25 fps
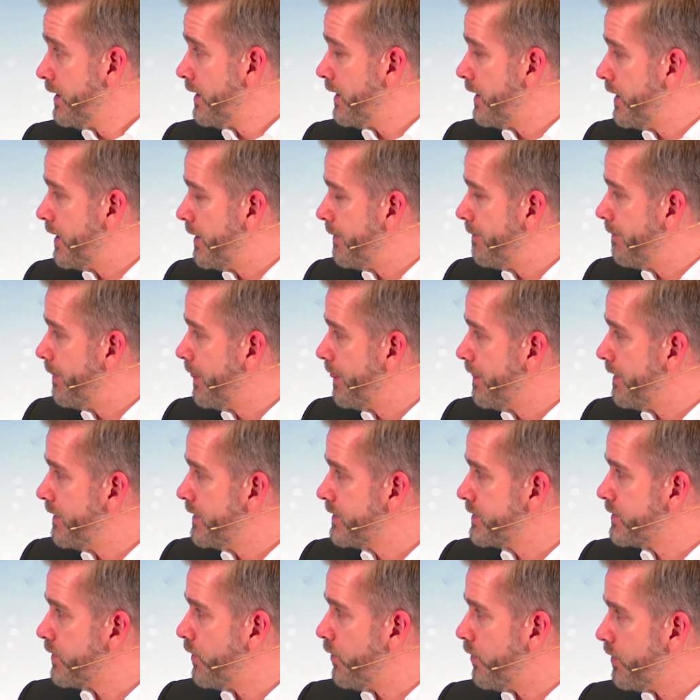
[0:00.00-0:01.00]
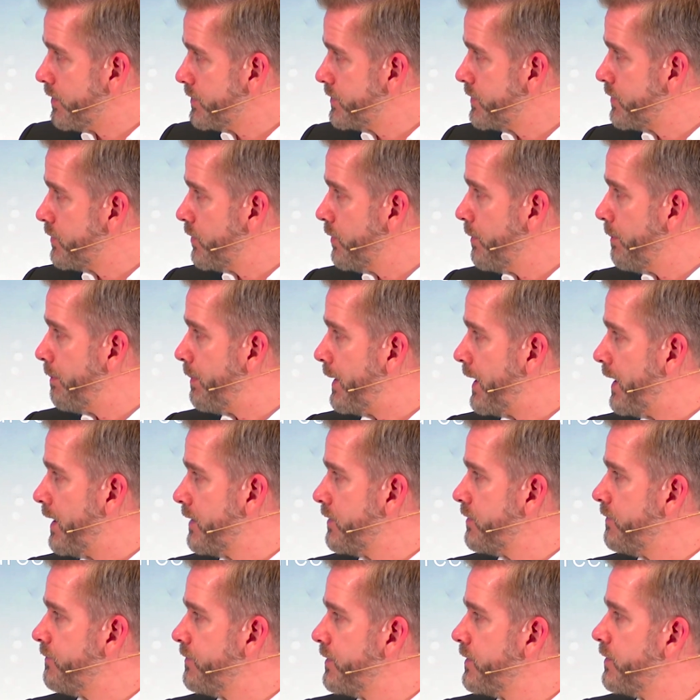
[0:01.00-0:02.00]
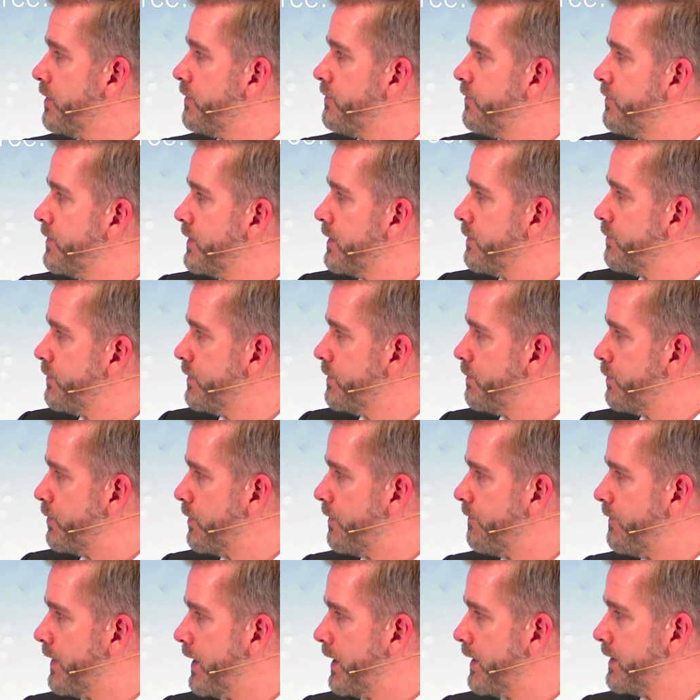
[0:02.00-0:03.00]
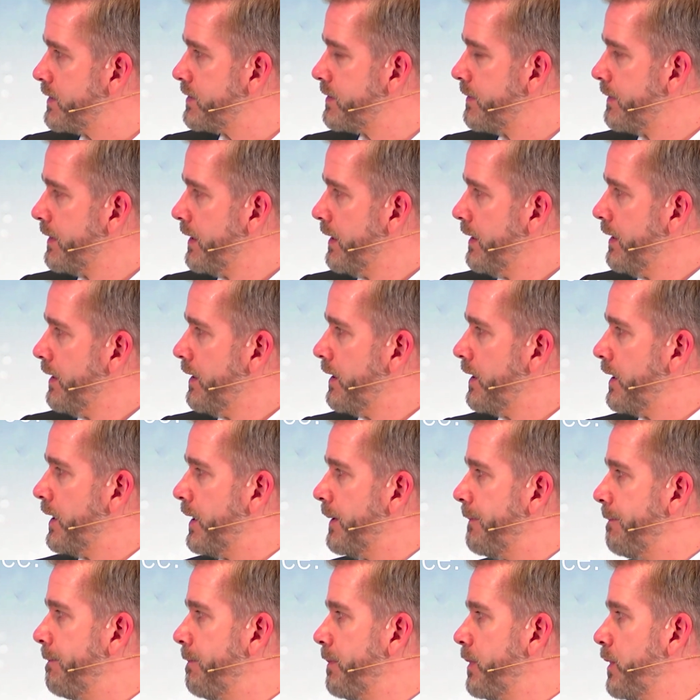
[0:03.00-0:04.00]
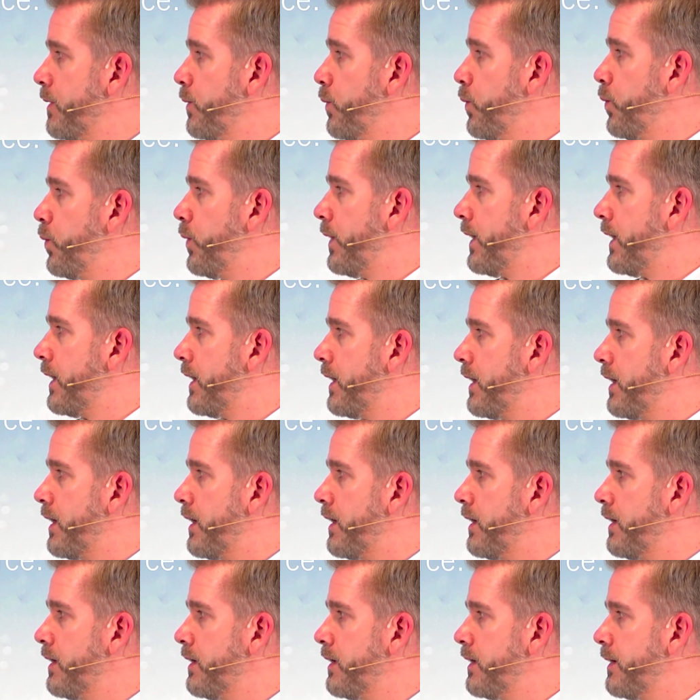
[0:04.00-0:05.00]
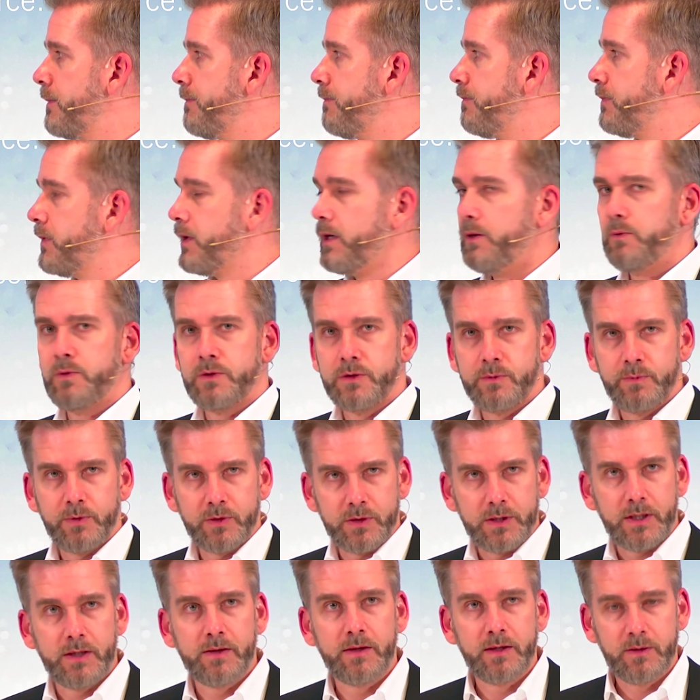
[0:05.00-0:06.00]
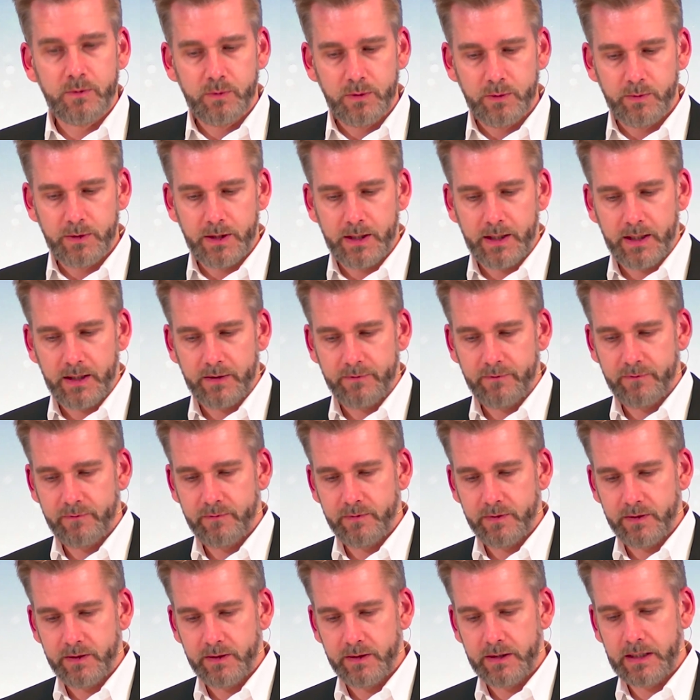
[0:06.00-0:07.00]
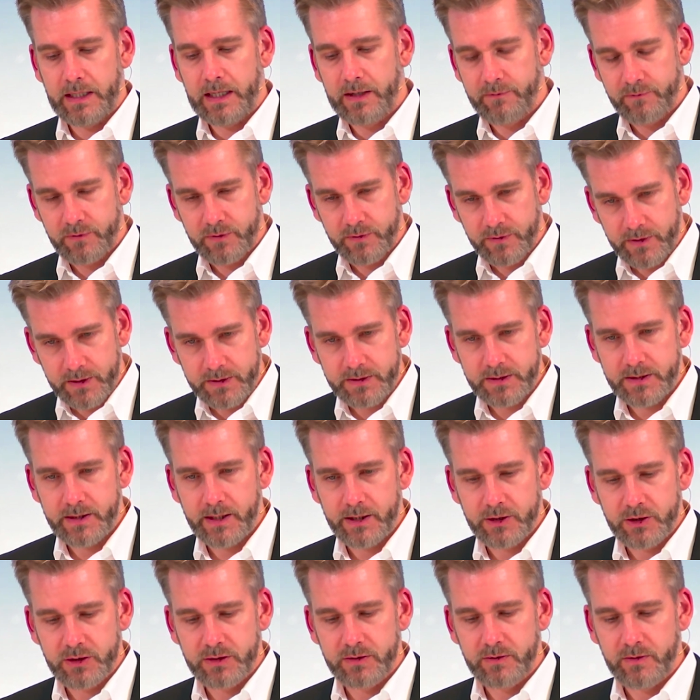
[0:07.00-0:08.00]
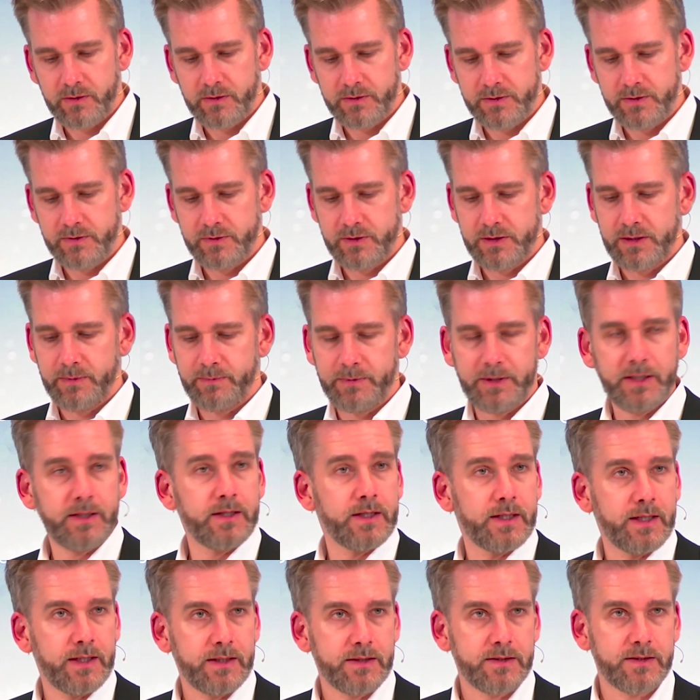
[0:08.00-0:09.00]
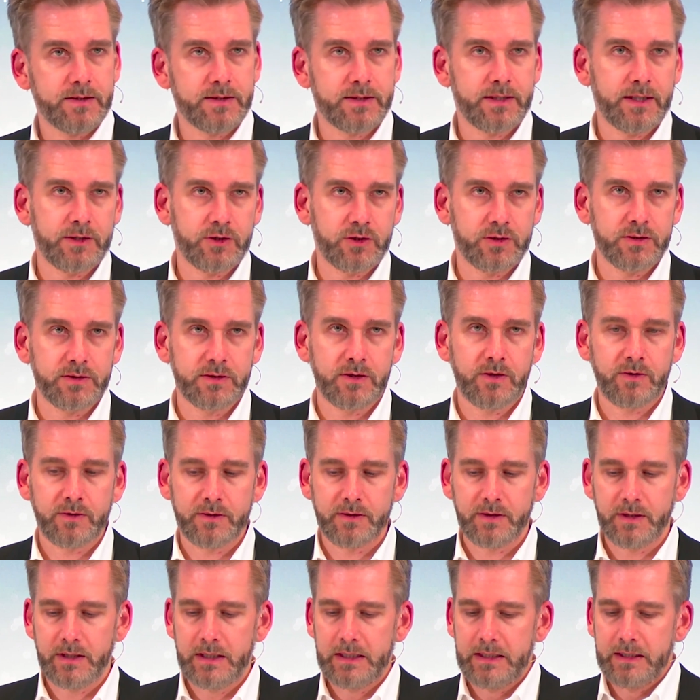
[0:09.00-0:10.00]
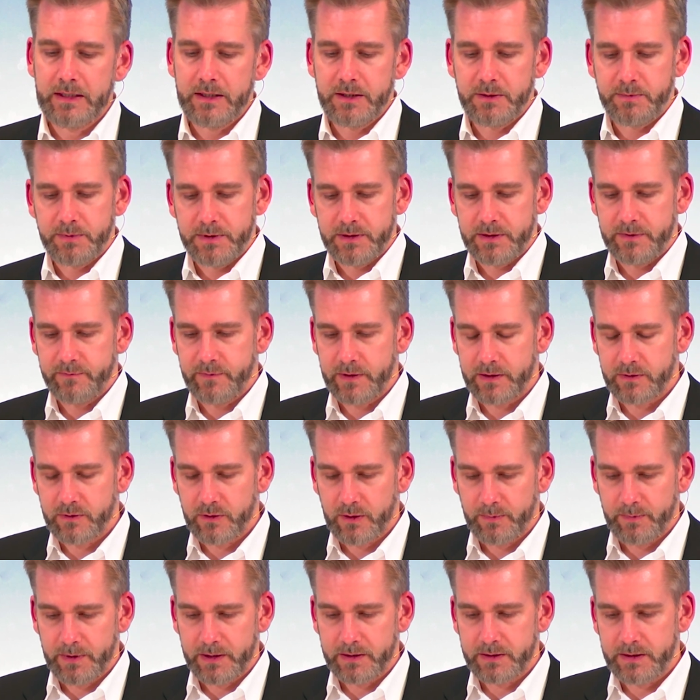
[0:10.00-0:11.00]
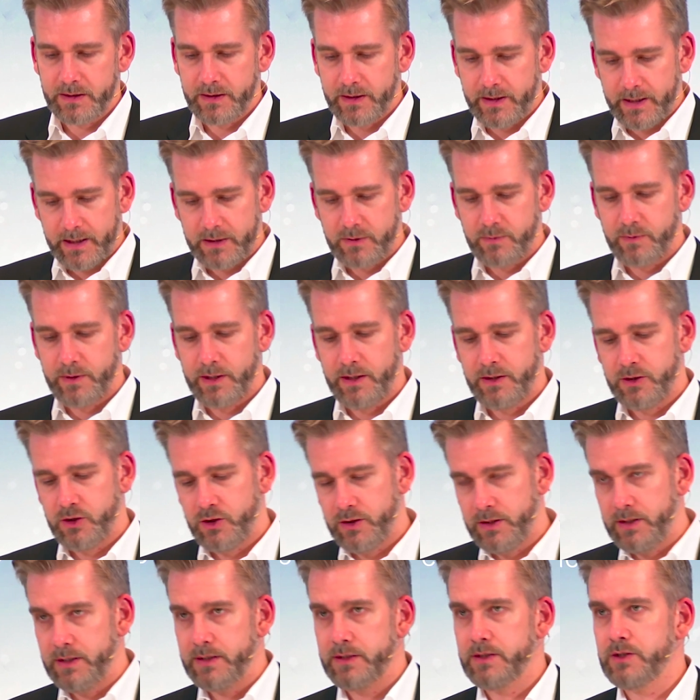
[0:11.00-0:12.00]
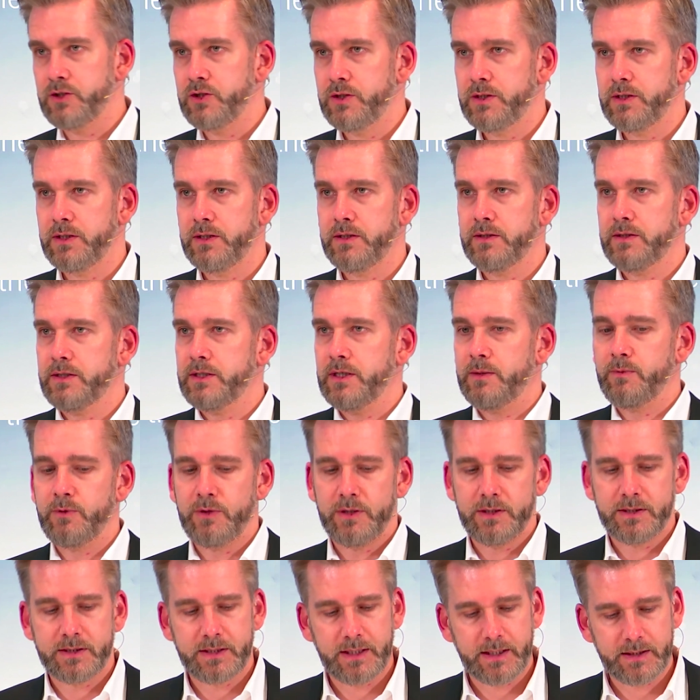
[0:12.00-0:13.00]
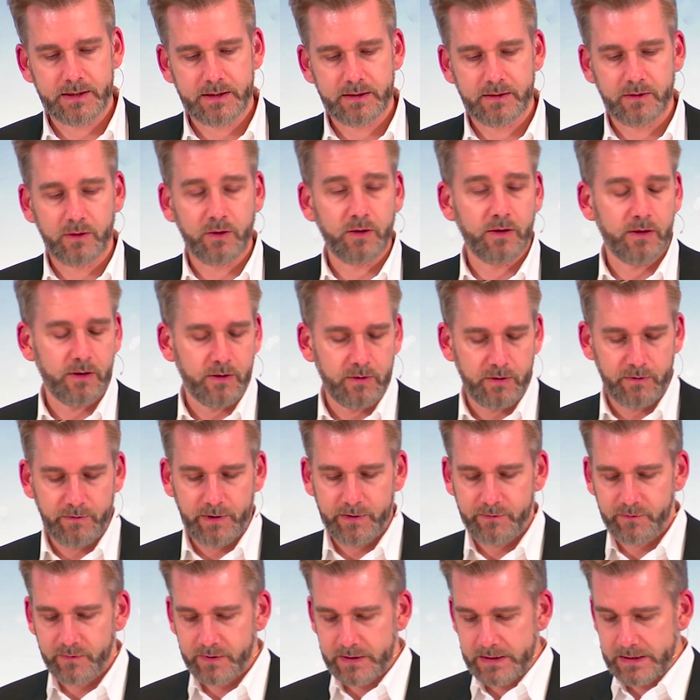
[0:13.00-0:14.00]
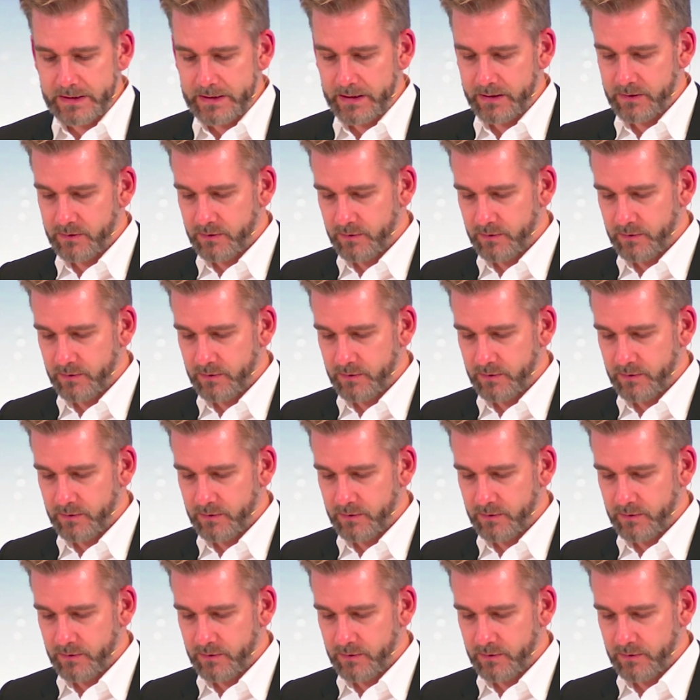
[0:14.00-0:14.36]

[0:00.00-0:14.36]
um, is also part of the offering we provide um, where um, I want to point out that we will have, uh, after this session, also some dedicated session on specific topics in that range, ESG, WSS, and all our reference data